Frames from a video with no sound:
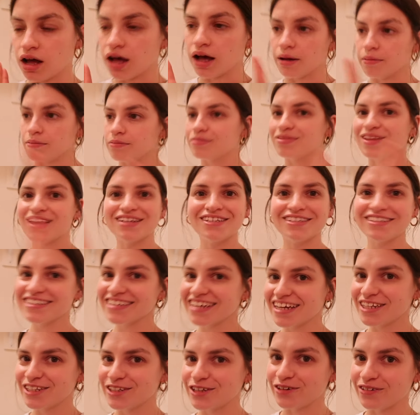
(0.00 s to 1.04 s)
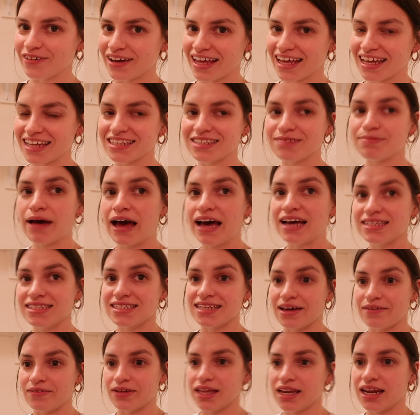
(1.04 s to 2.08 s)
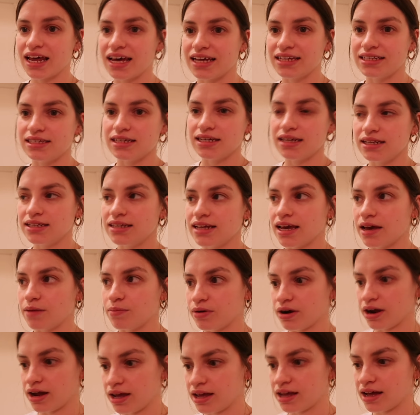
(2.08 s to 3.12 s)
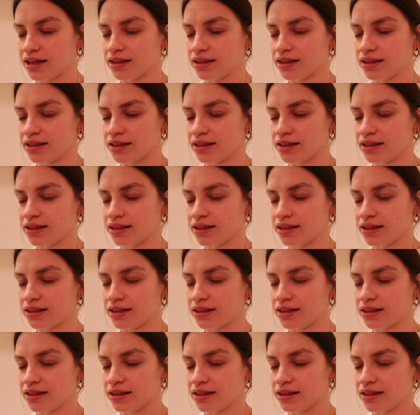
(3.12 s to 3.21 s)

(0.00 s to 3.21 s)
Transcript: Um, let's just get to it. It's past seven. I did take a break.